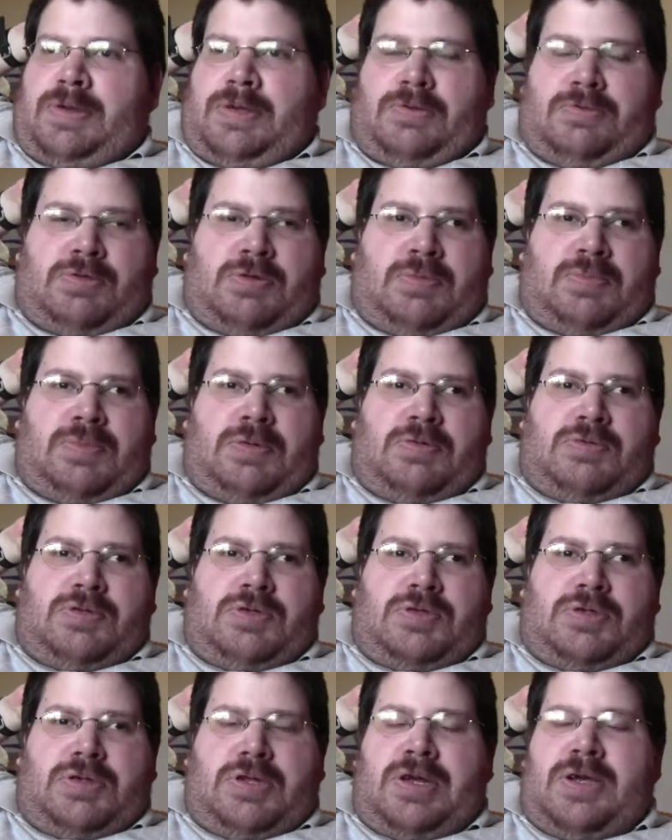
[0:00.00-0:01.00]
YouTube
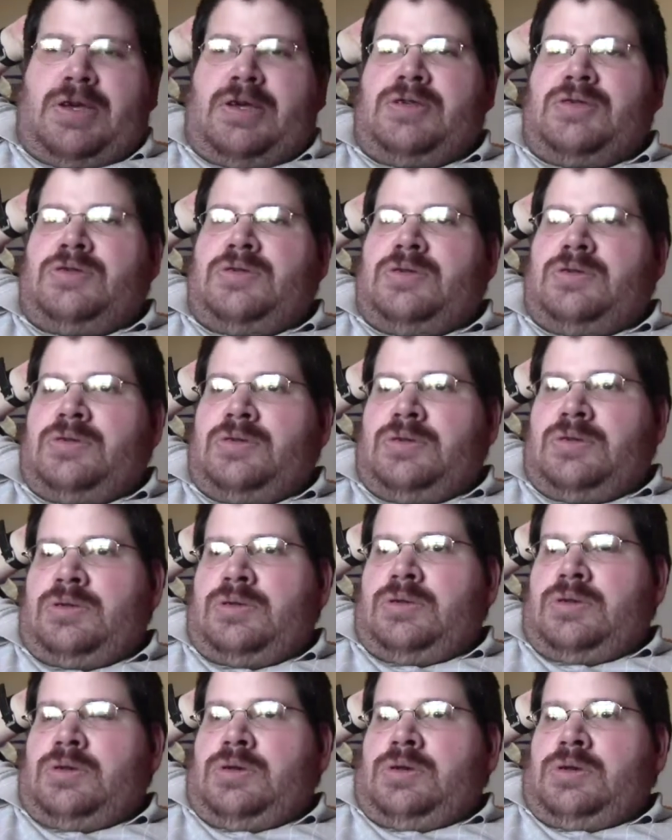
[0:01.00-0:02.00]
uses it as.
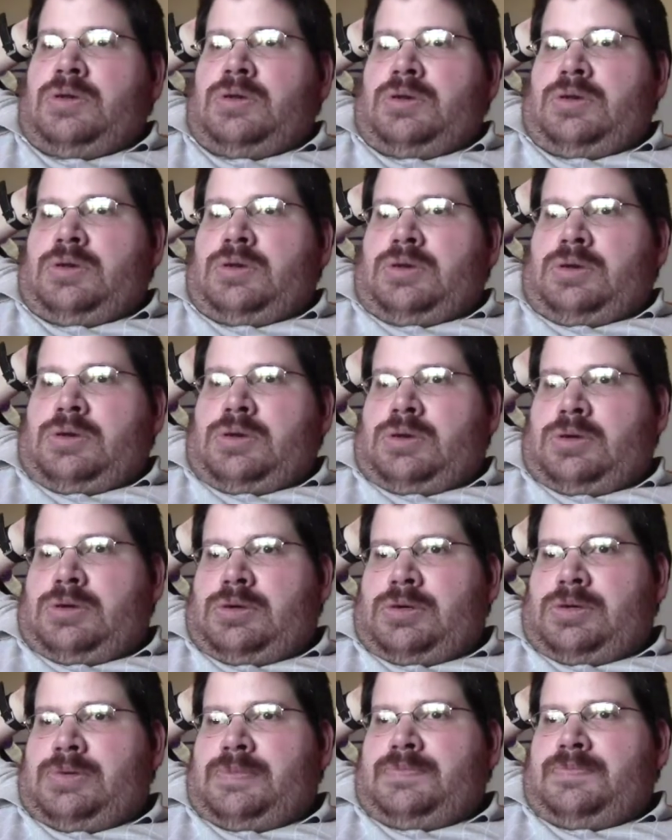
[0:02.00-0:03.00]

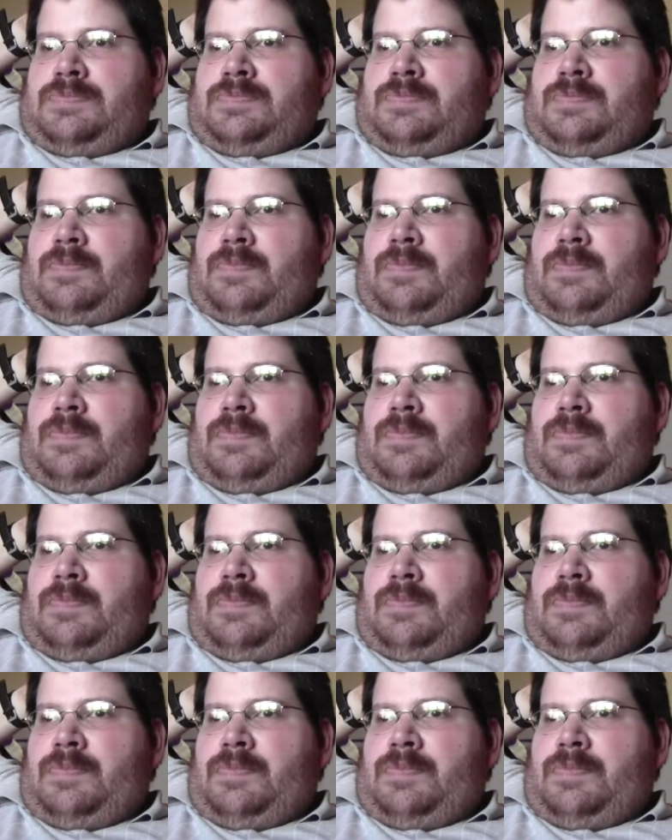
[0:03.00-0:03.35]
Um,